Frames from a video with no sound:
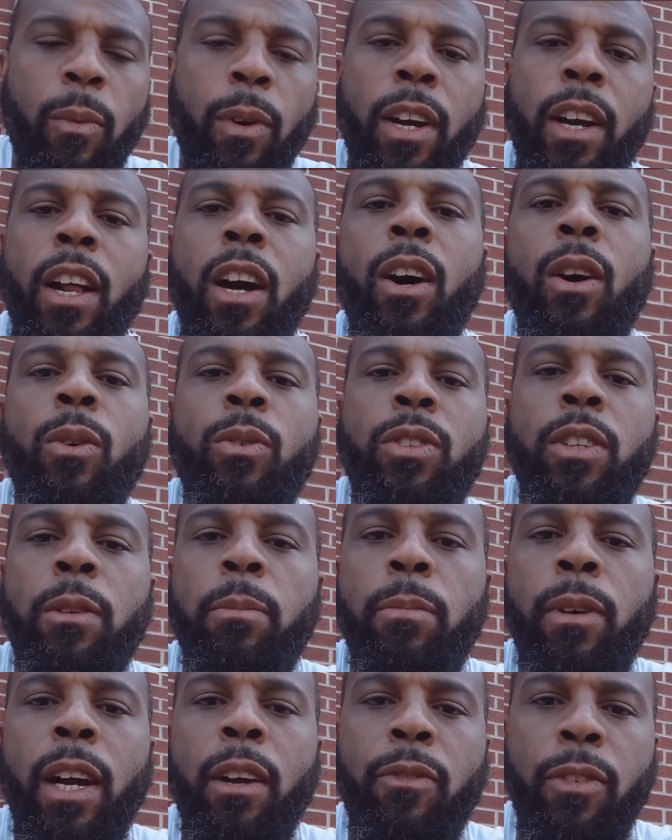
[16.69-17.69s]
one of the hosts of
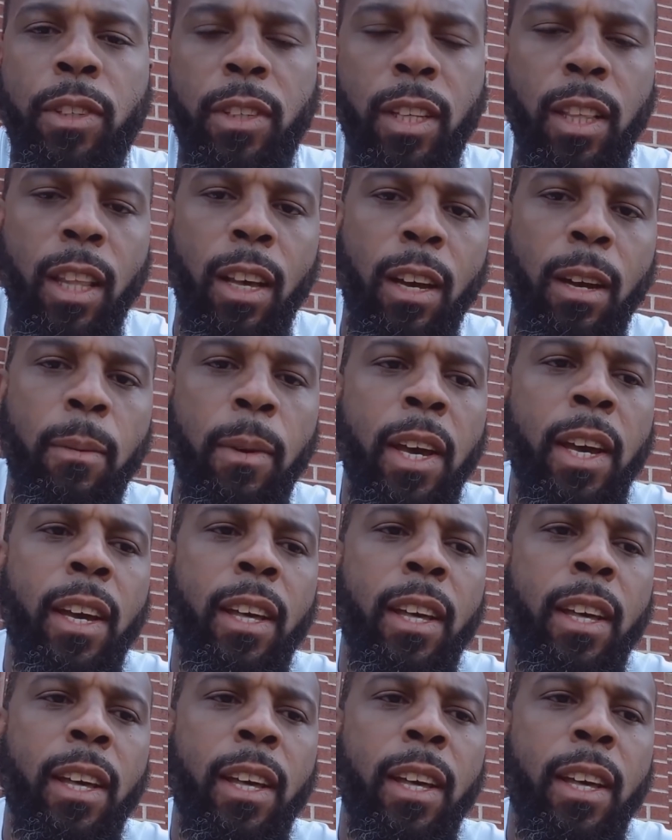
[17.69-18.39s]
the Breakfast Club,